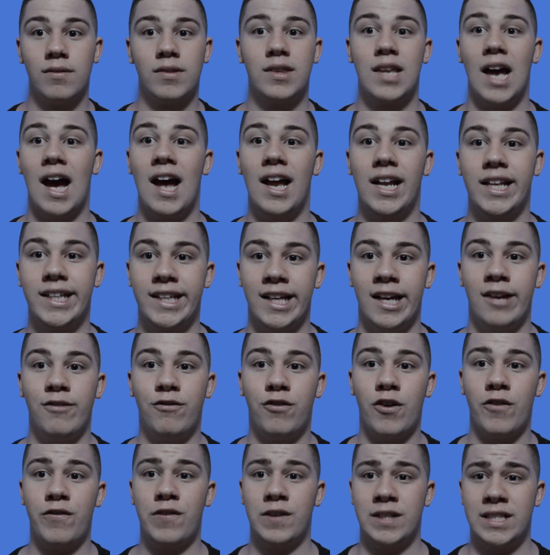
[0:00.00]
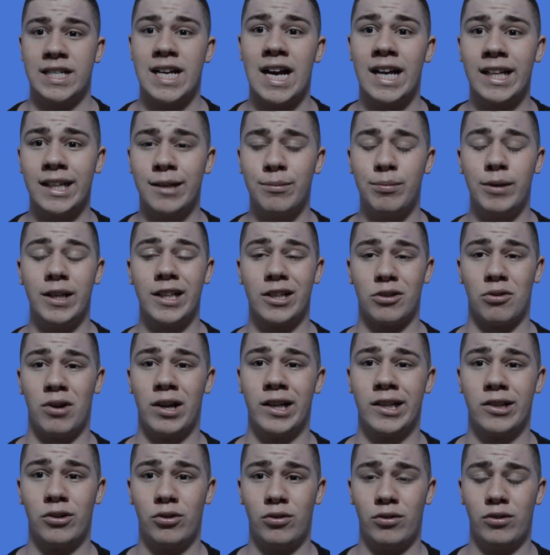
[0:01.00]
That is it for Fantastic Beasts:
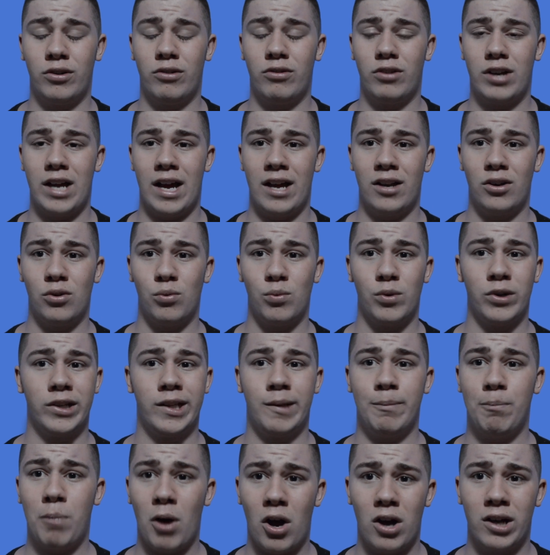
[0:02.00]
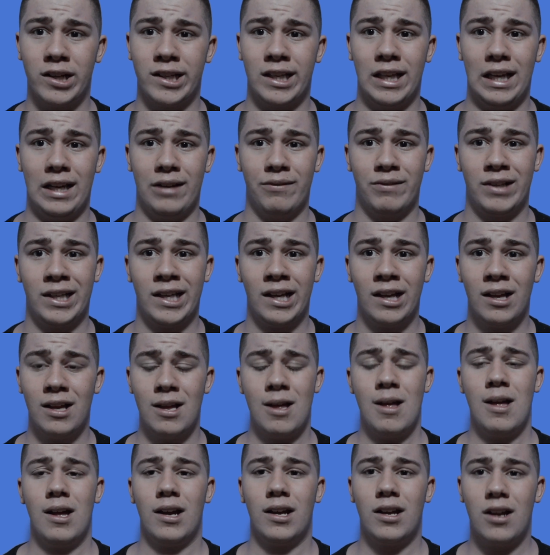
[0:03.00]
Crimes of Grindelwald's positives.
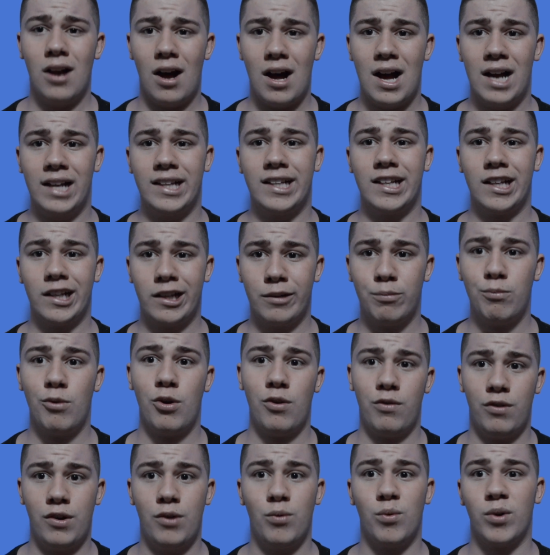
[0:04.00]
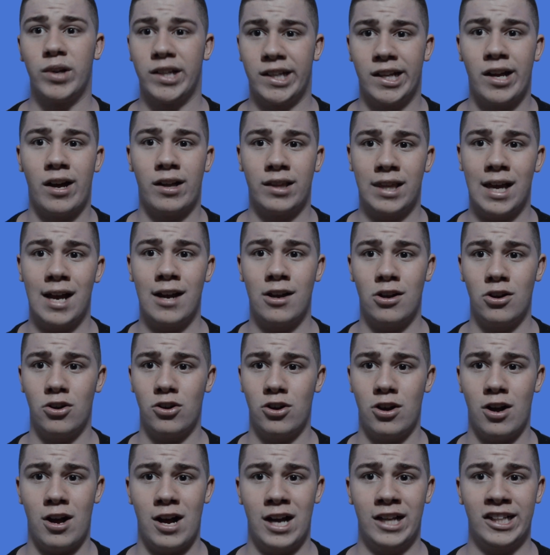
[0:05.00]
Guys, this movie was not that
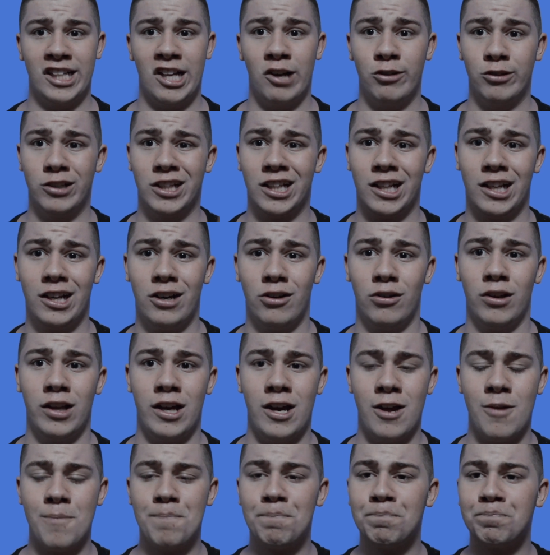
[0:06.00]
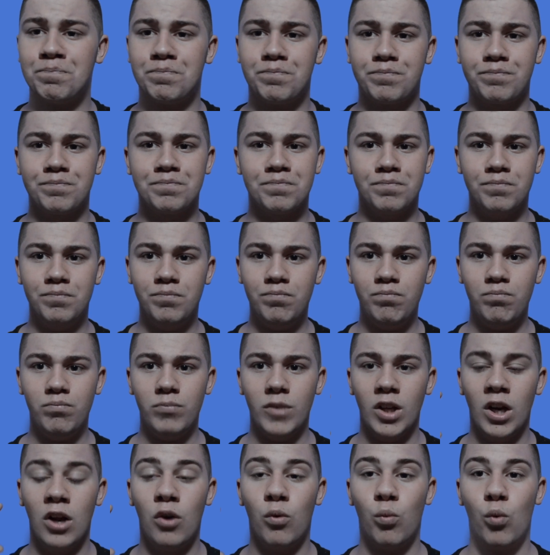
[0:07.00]
good, guys. I was literally
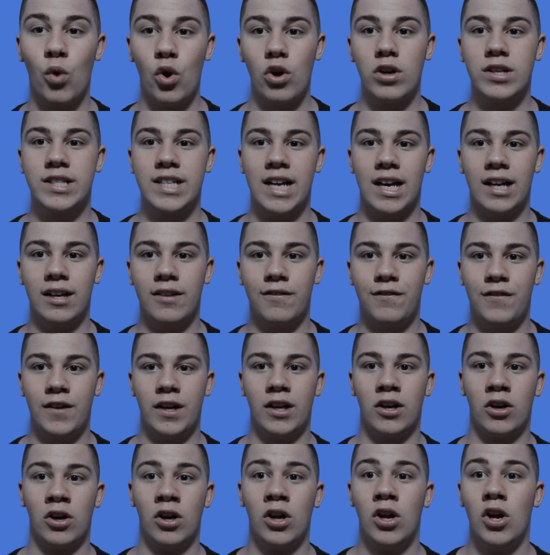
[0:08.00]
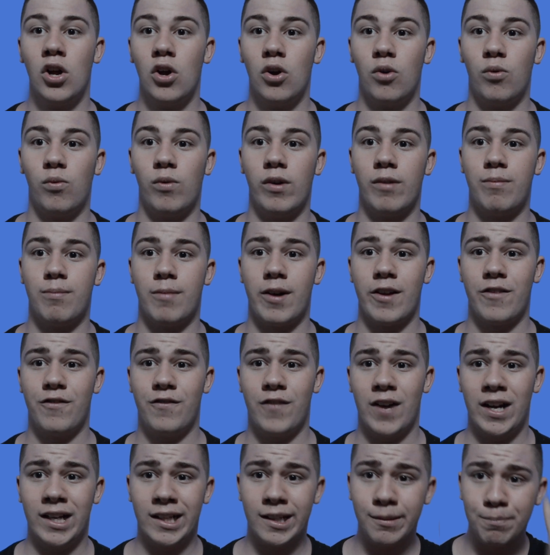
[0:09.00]
walked out of the theater with my
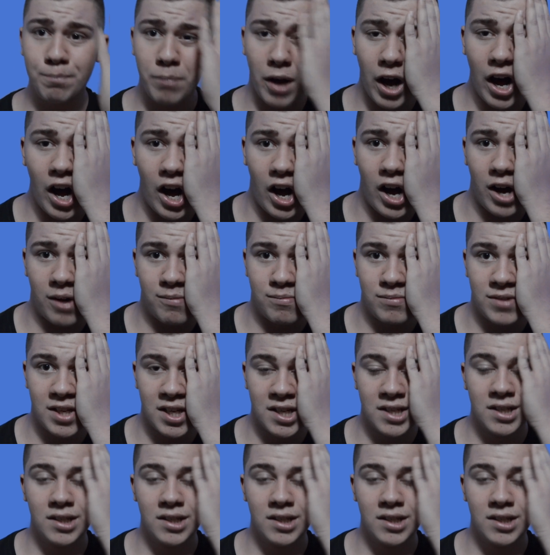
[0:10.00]
face palmed.